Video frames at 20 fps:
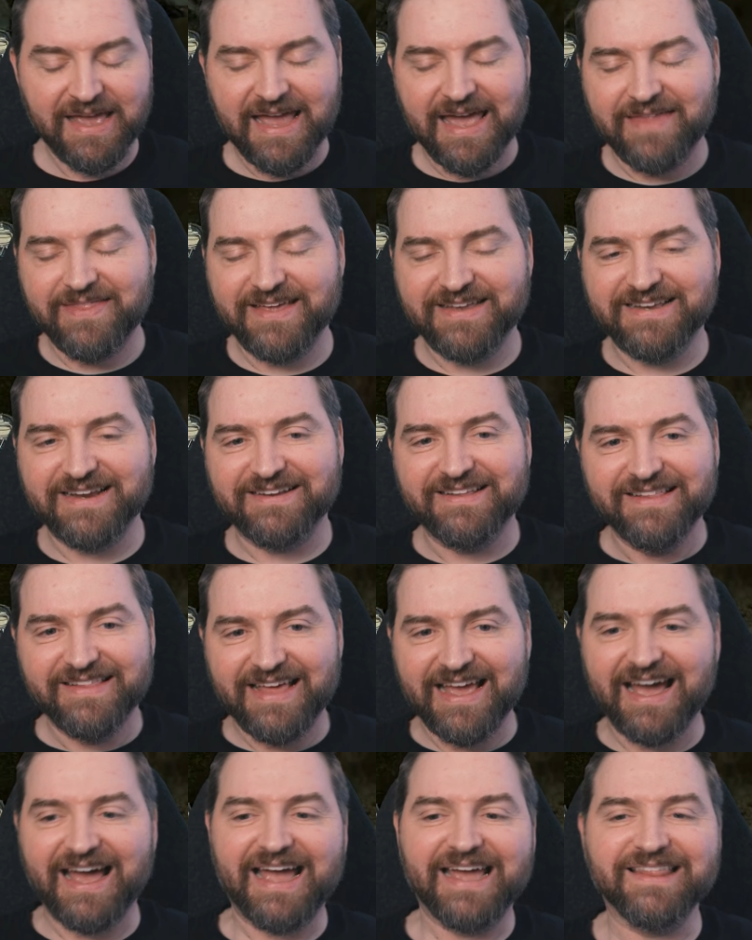And
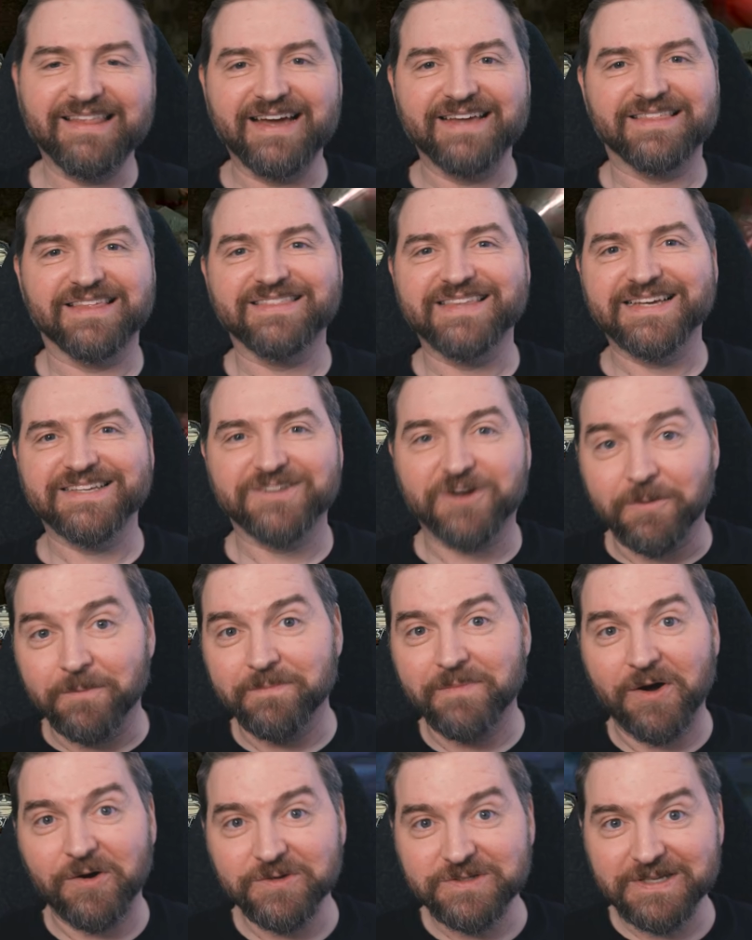they highlight the things that are
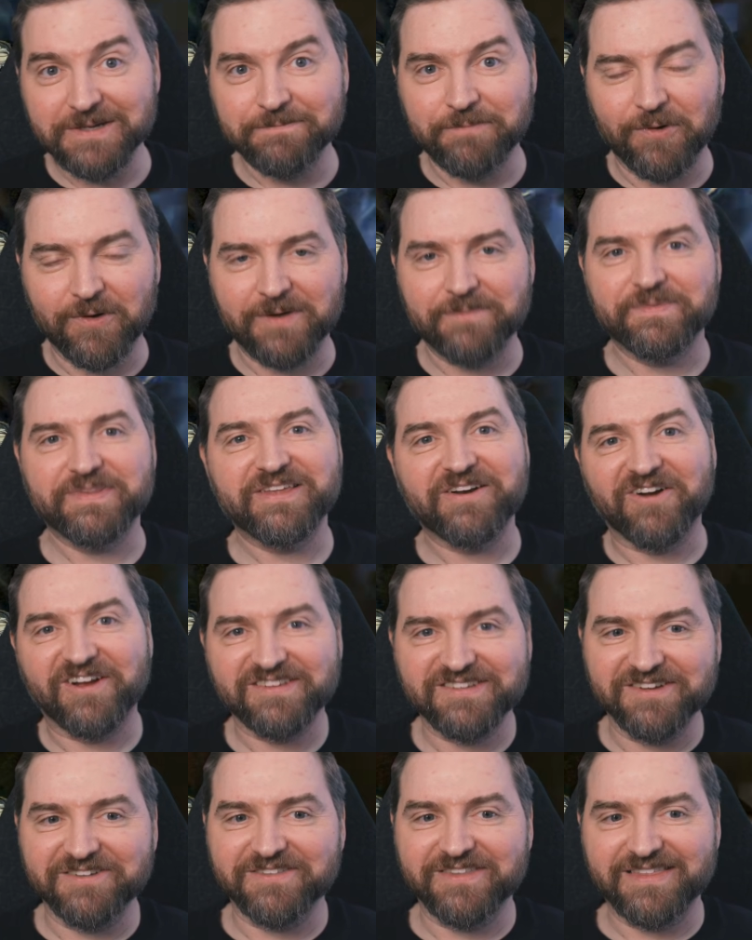most important, but they're
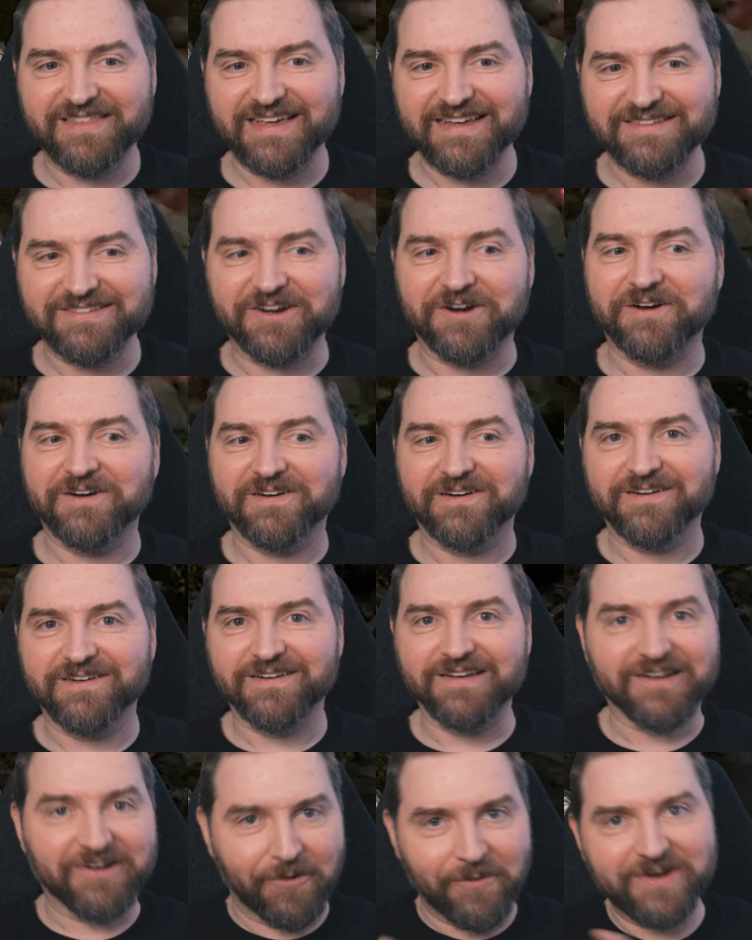also the things that are
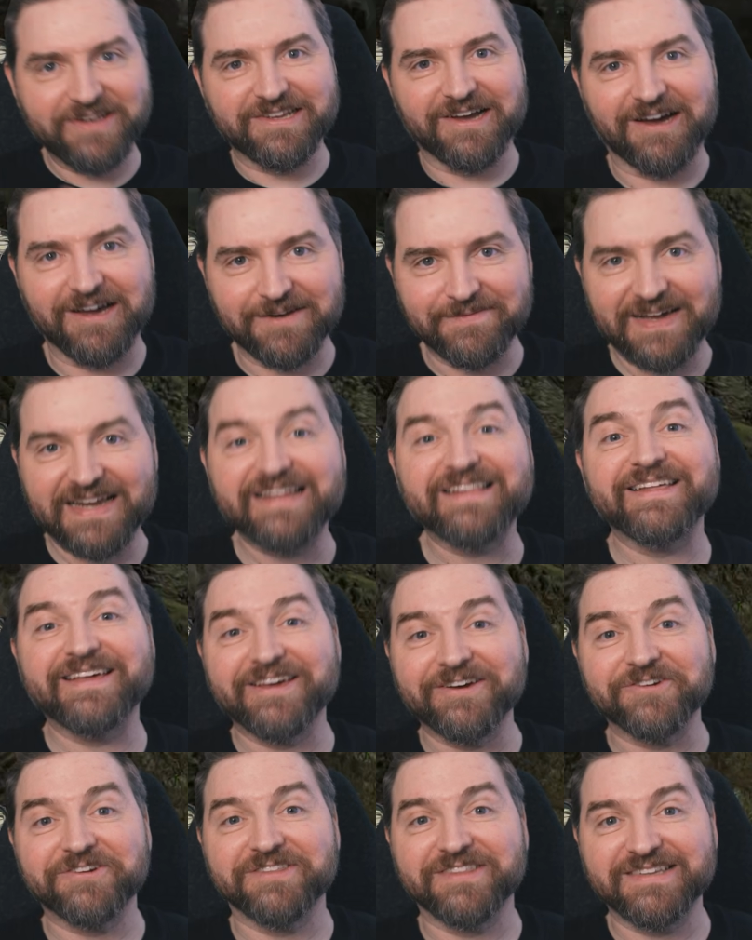going to automatically
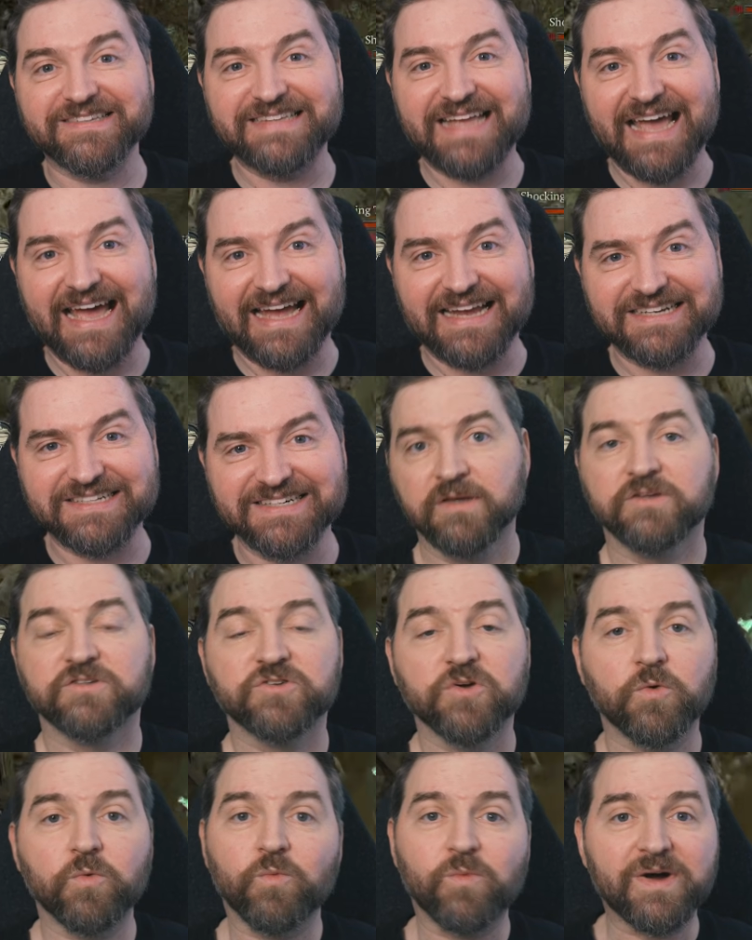go to the stash.
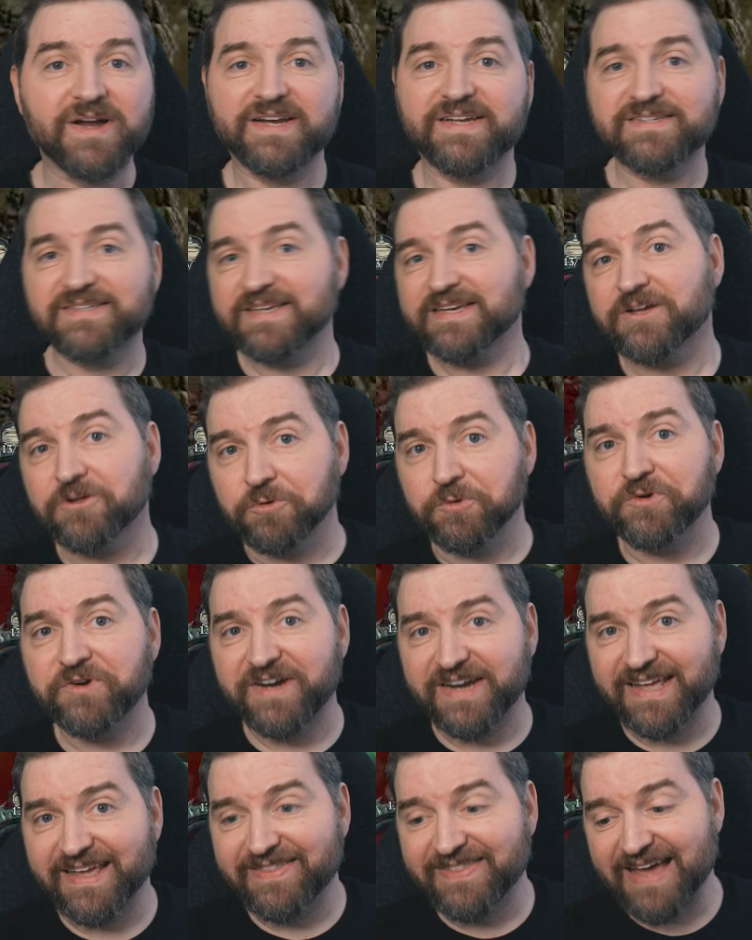So what is
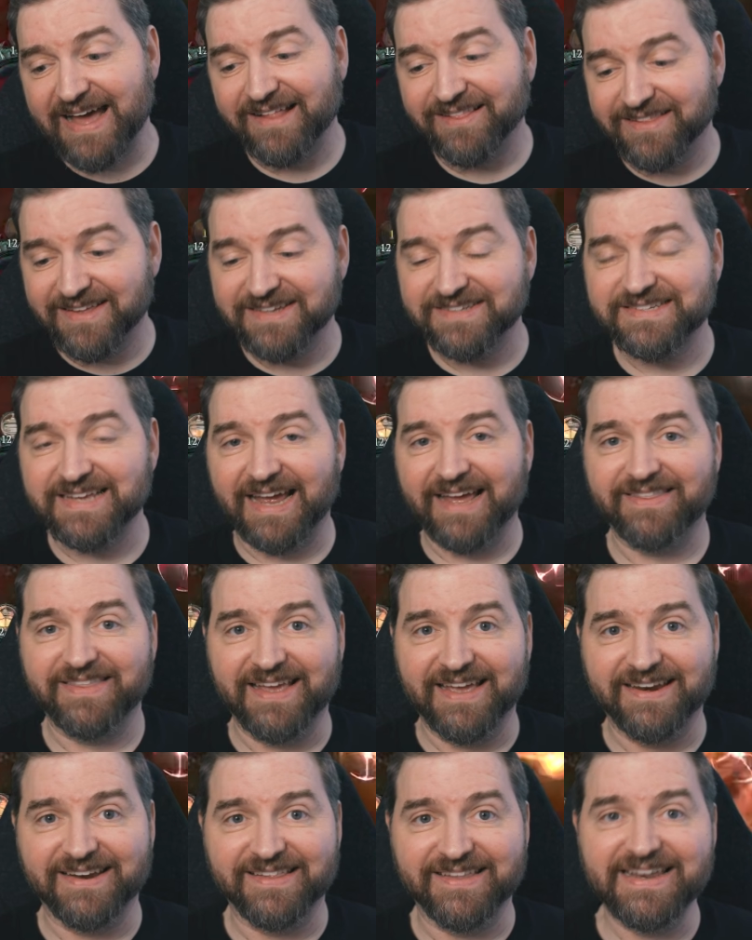included in that list at the
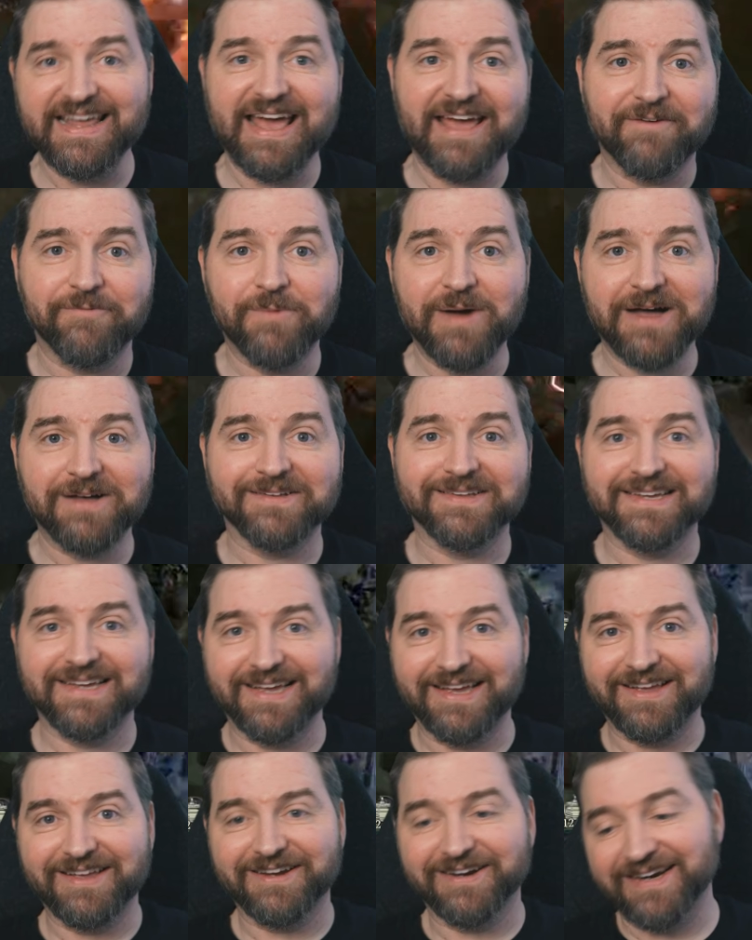end of the day? Well,
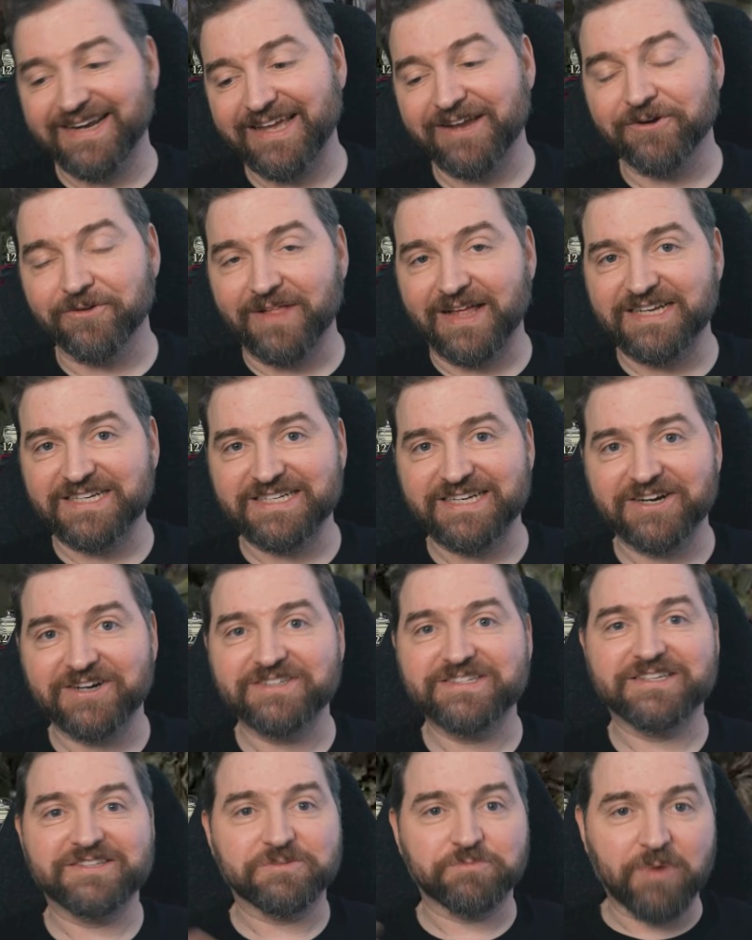you're going to get your
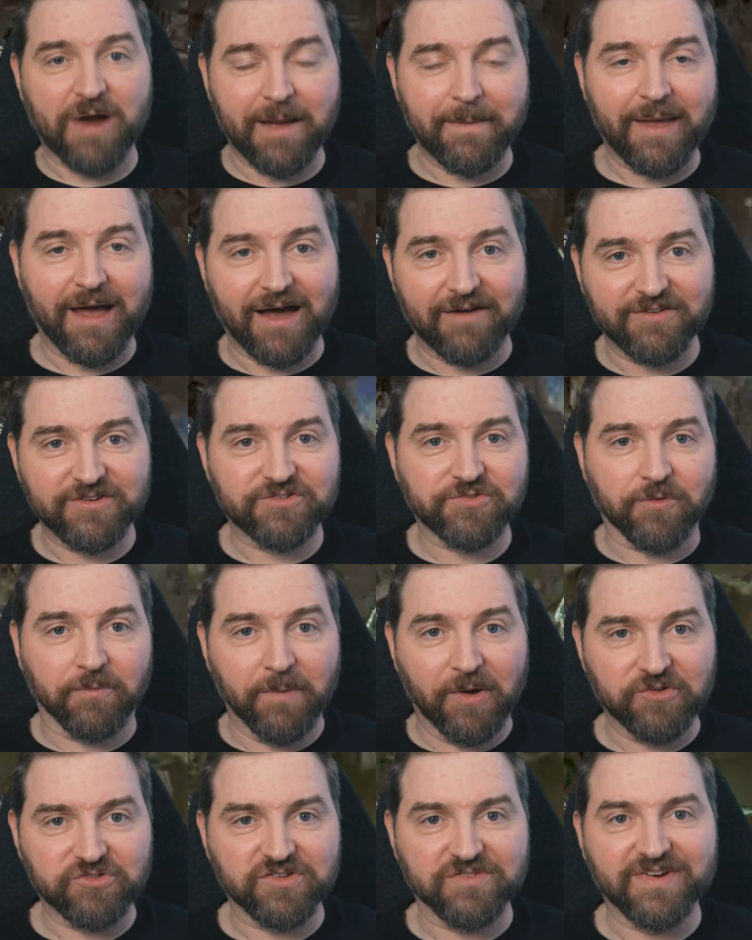legendaries, as is probably obvious for
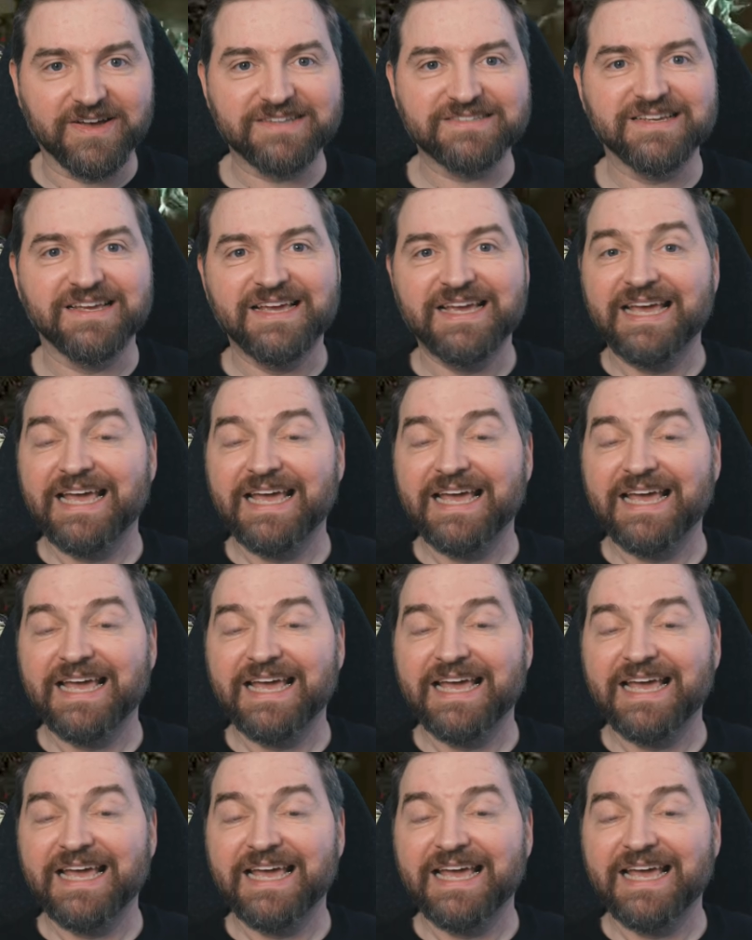most of us.